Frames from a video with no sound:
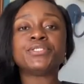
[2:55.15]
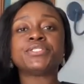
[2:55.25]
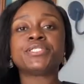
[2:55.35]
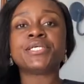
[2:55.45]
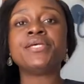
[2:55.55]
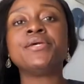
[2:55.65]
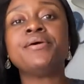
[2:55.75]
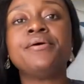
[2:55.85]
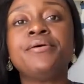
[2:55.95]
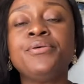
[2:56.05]
see
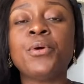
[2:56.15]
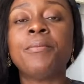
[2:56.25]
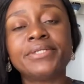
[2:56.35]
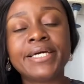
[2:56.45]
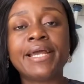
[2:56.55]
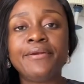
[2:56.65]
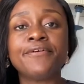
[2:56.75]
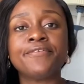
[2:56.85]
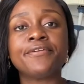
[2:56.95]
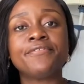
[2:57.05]
your mother-in-law
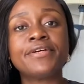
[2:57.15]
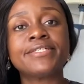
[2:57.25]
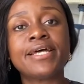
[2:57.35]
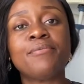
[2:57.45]
for the first time.